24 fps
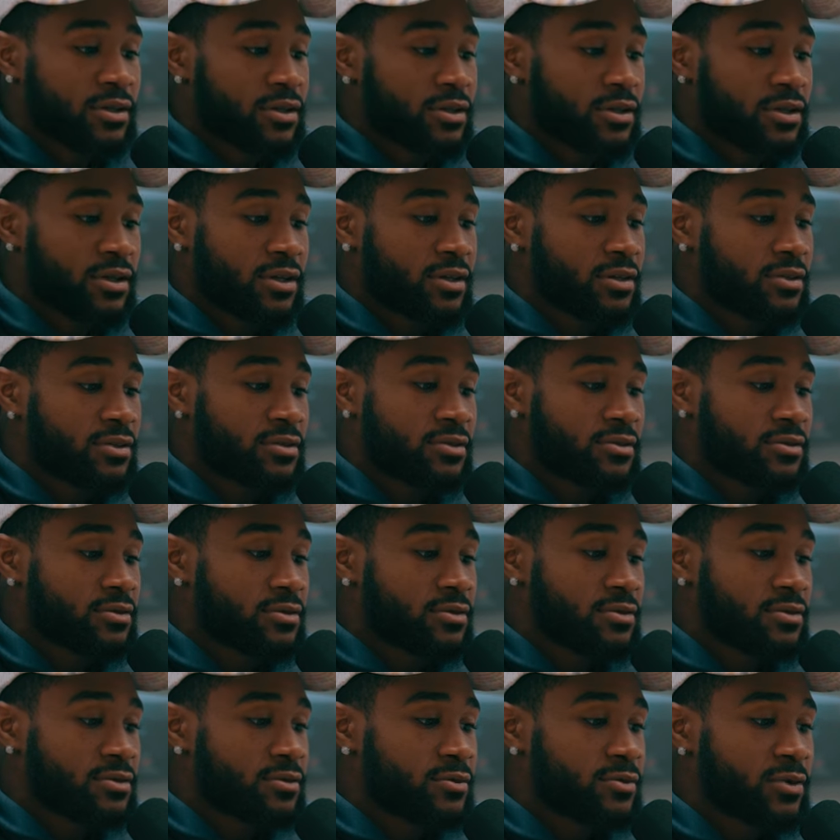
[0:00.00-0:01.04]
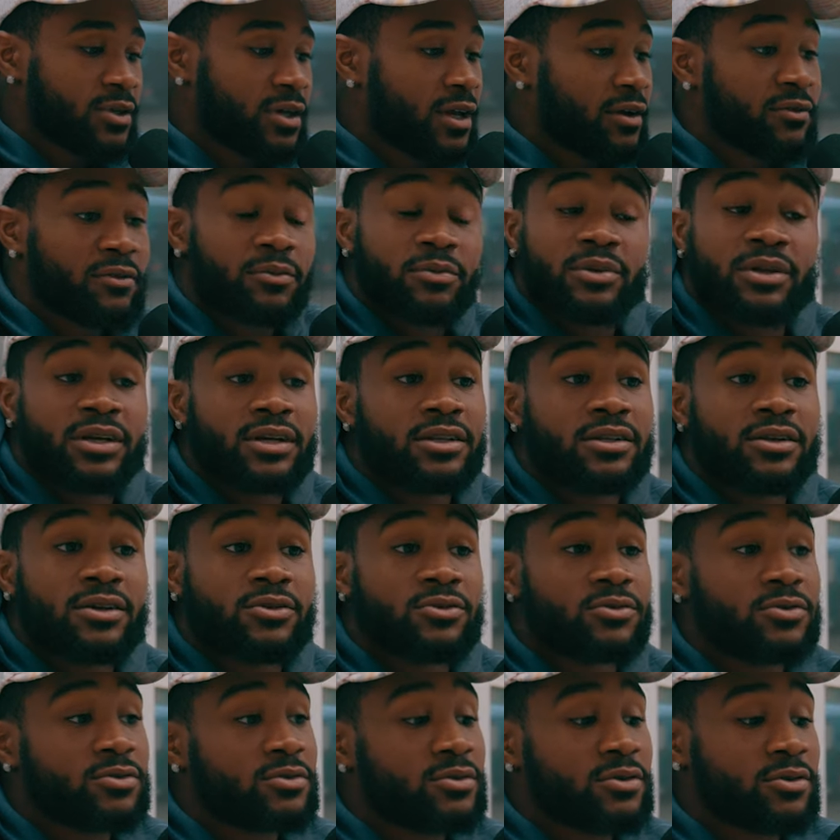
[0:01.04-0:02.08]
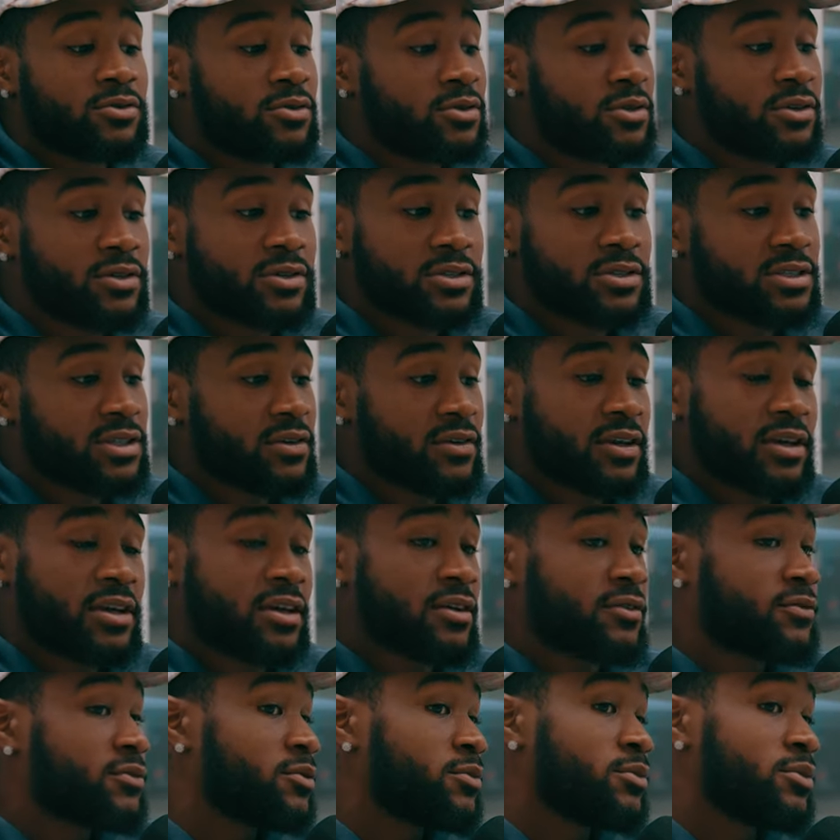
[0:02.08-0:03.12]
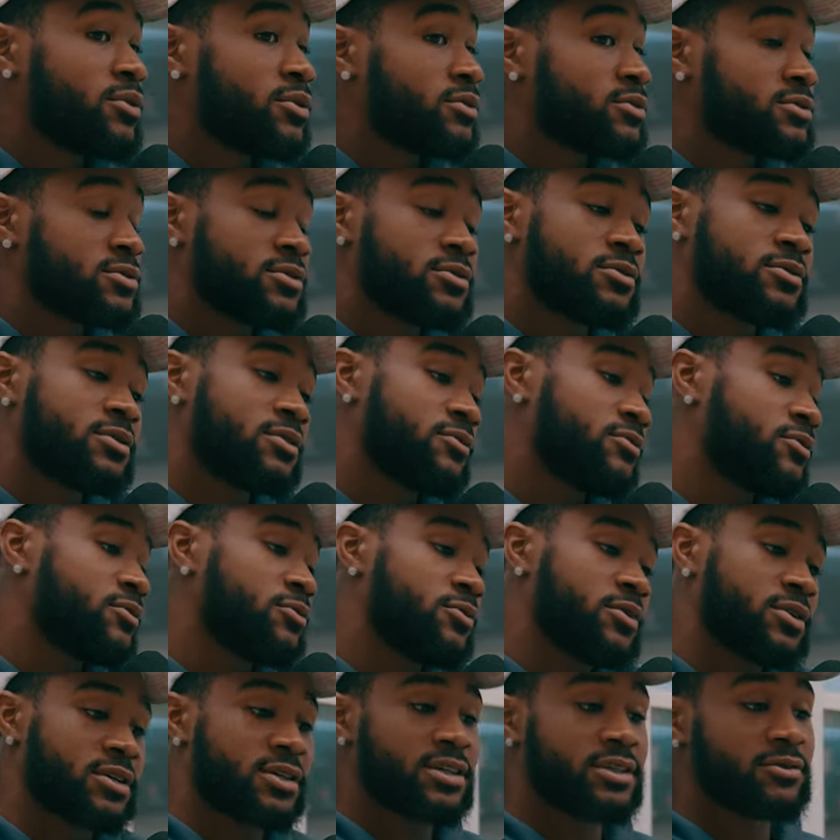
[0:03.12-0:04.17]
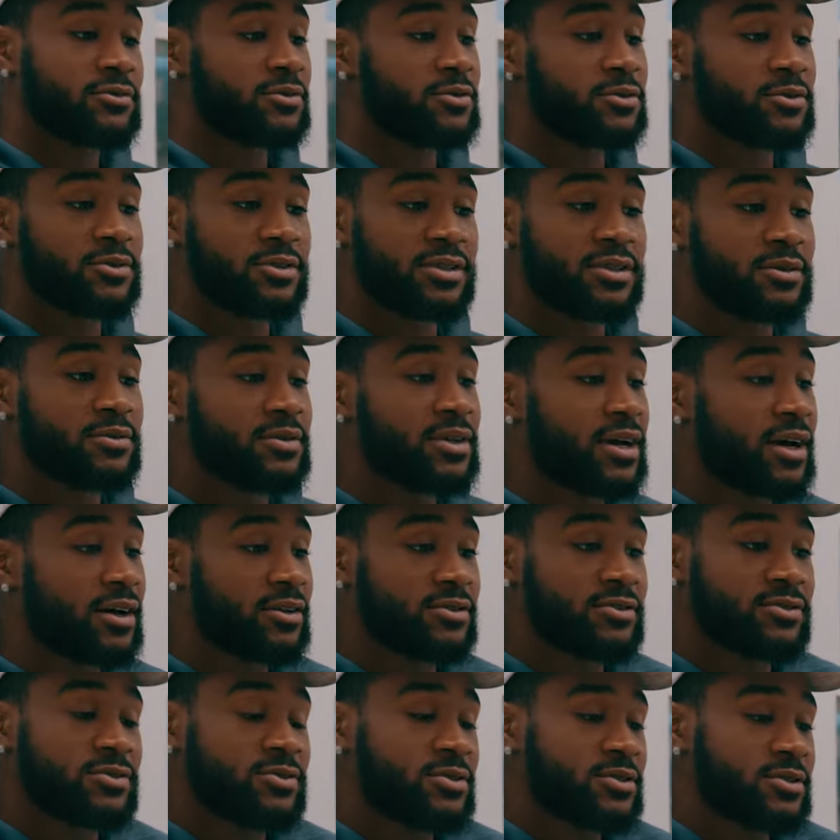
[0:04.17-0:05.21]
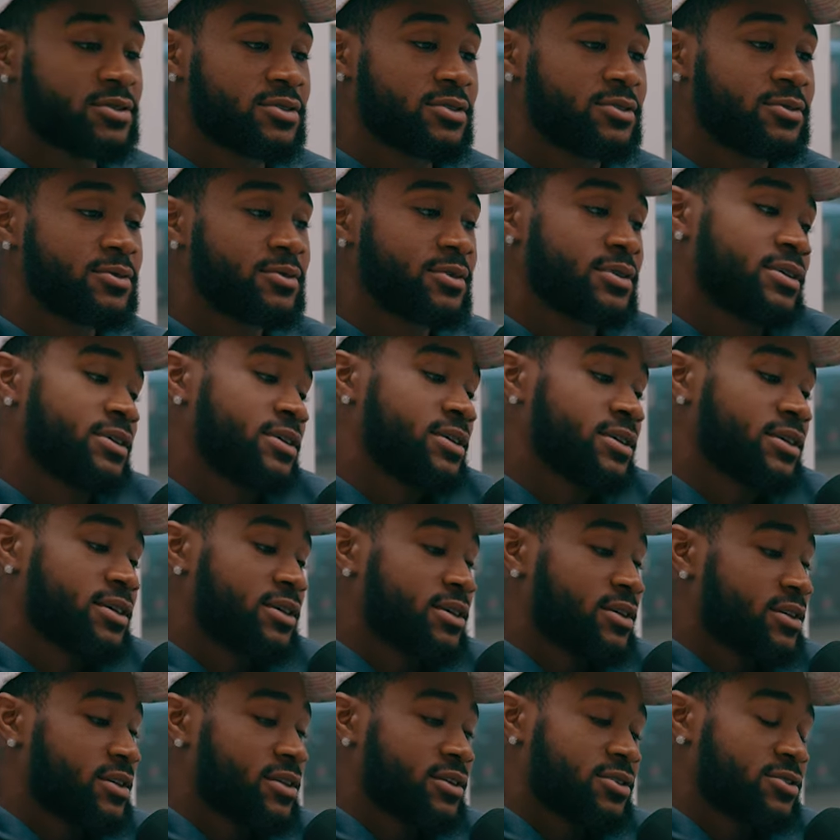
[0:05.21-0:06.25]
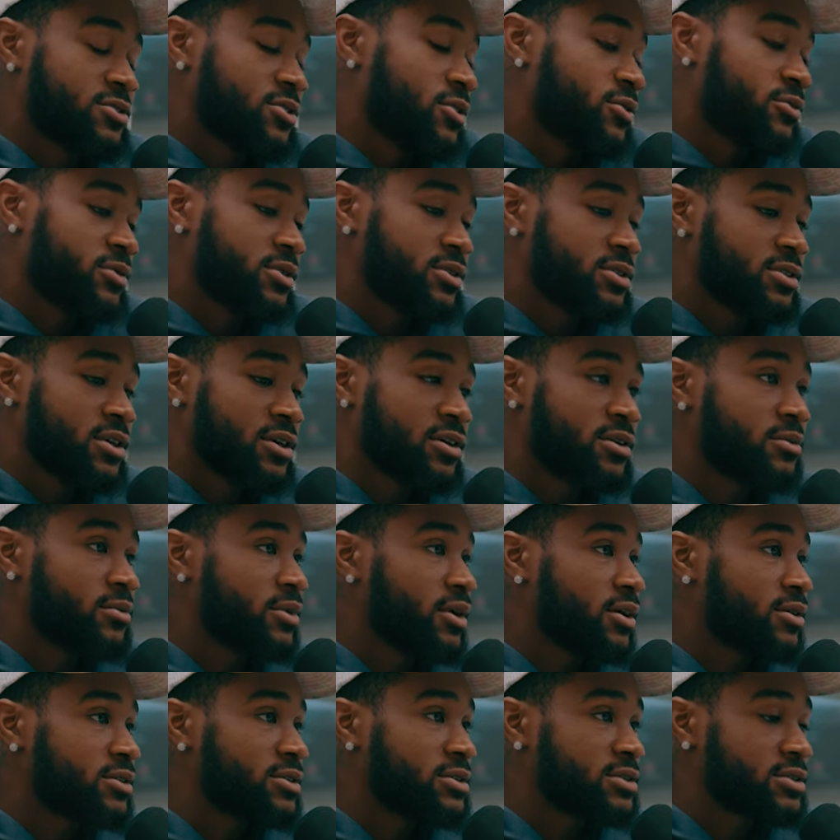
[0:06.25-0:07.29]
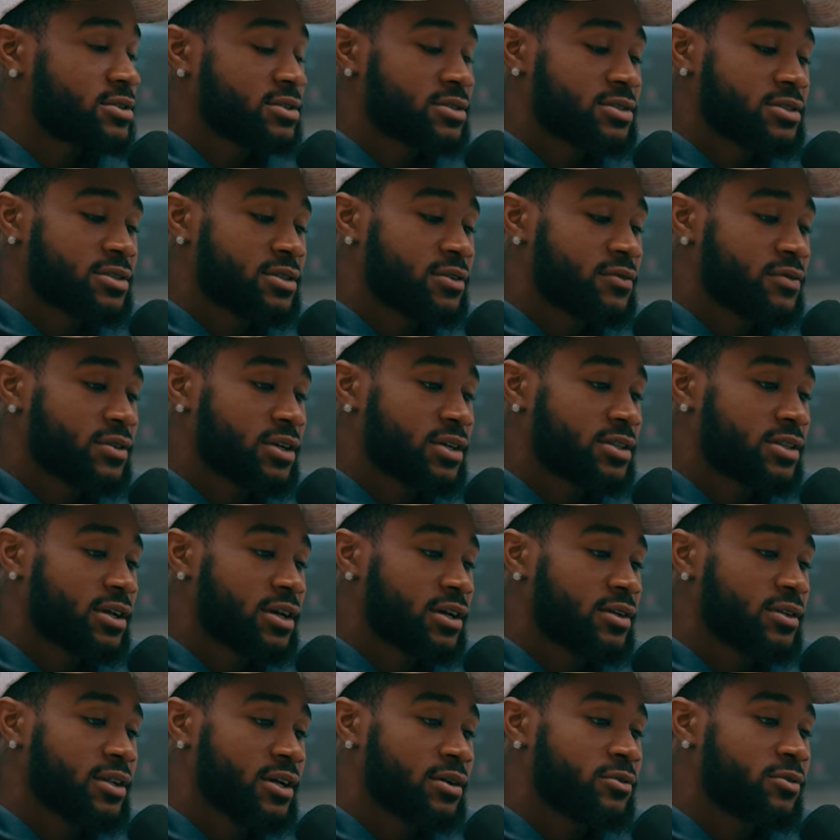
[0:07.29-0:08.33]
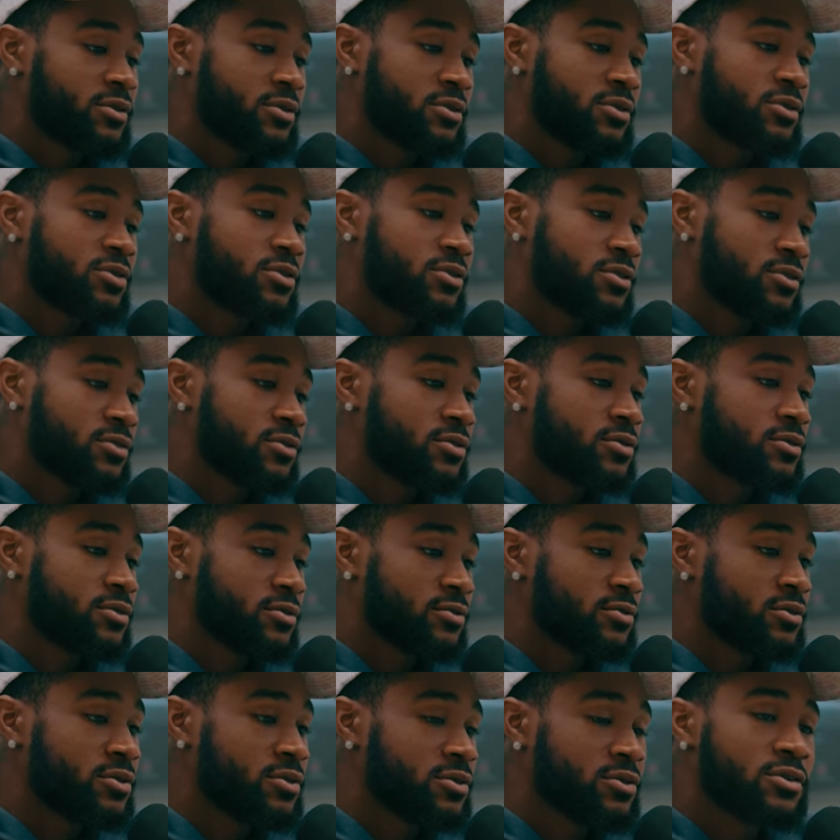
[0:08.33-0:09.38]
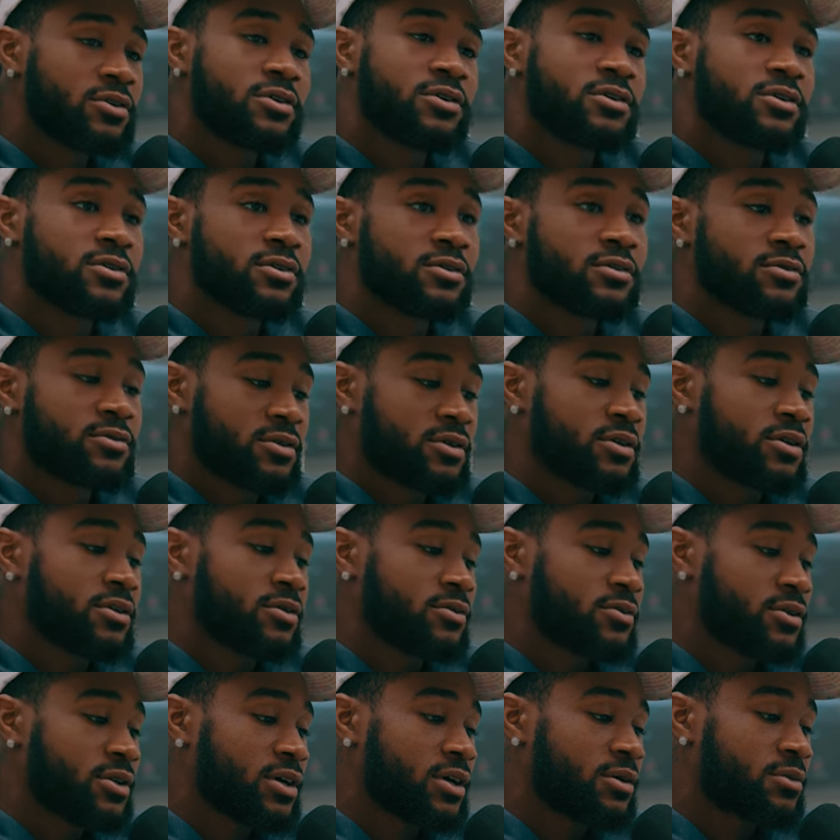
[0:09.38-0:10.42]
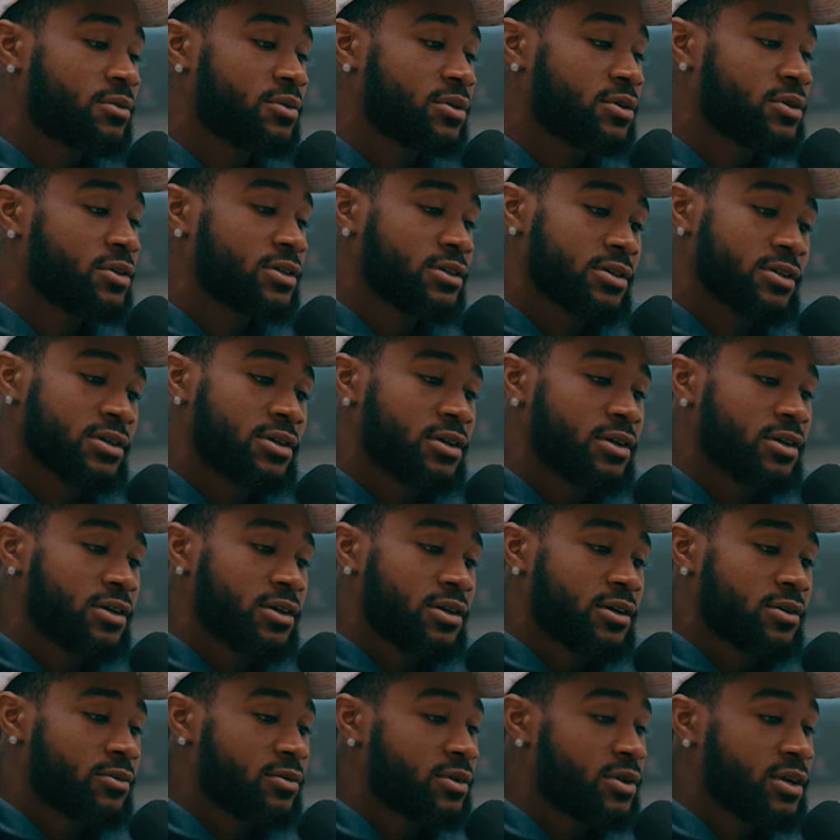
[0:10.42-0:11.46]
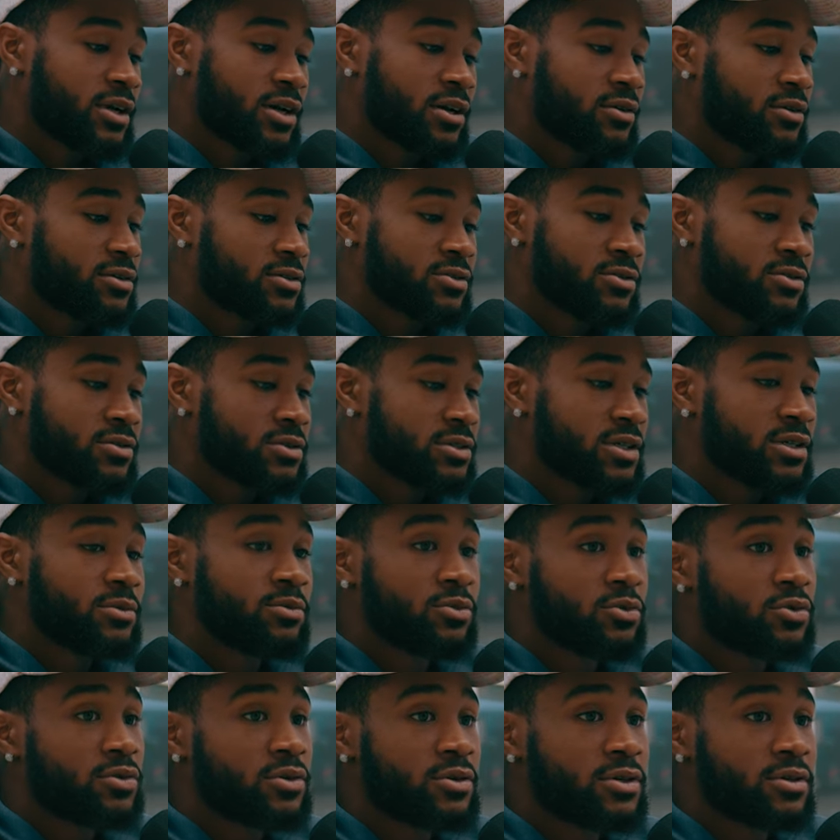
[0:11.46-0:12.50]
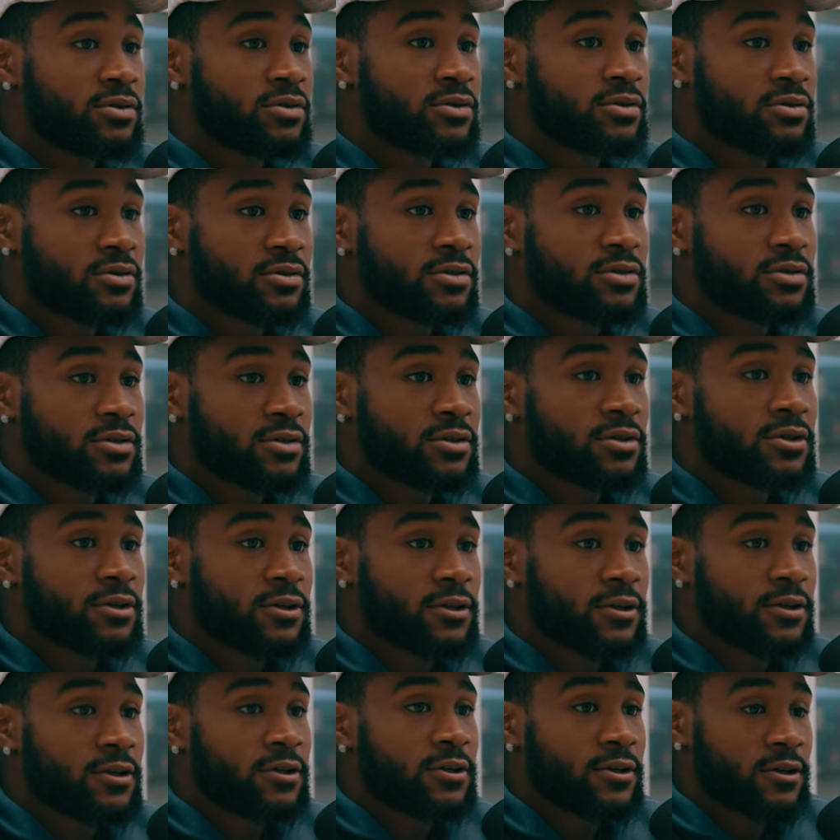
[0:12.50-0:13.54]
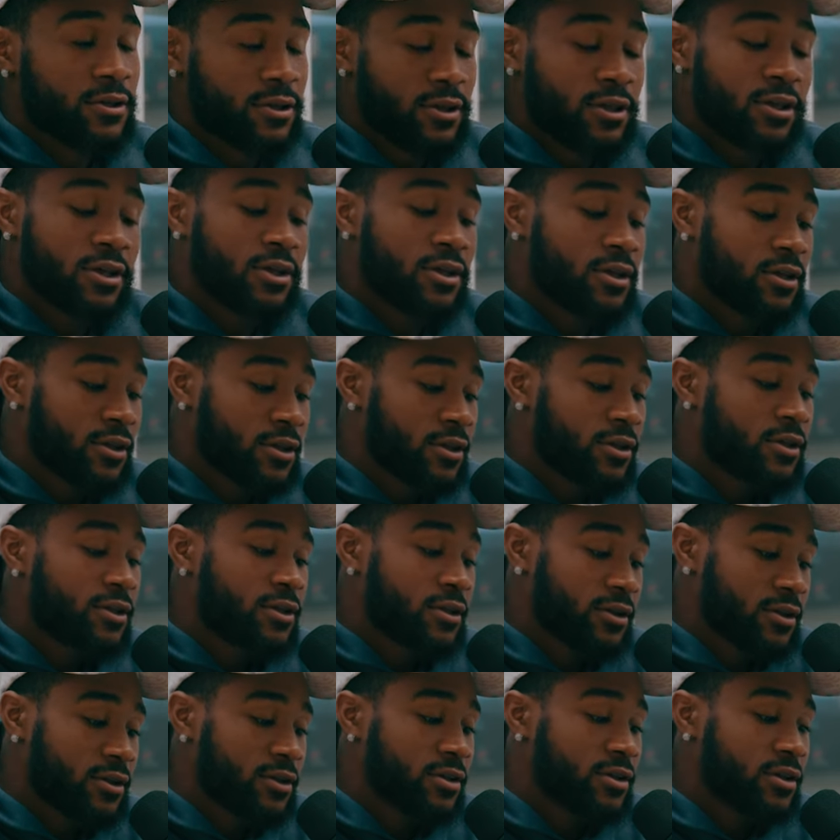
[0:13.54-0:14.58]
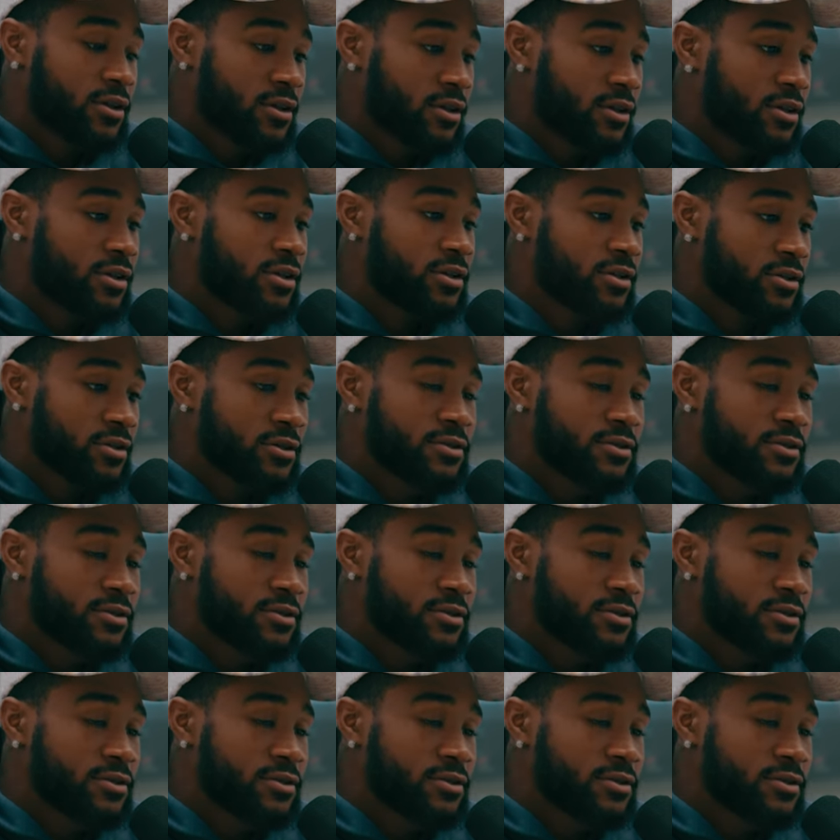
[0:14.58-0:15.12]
Like, we haven't played no no good second half football, so if we want to get real deep down to it, so right. that's all we talk about is stuff like that. Like, we look right. cool, we look good. I ain't gonna lie, but we got it's gonna take more though. It's a long season, seventeen yeah. weeks, yeah.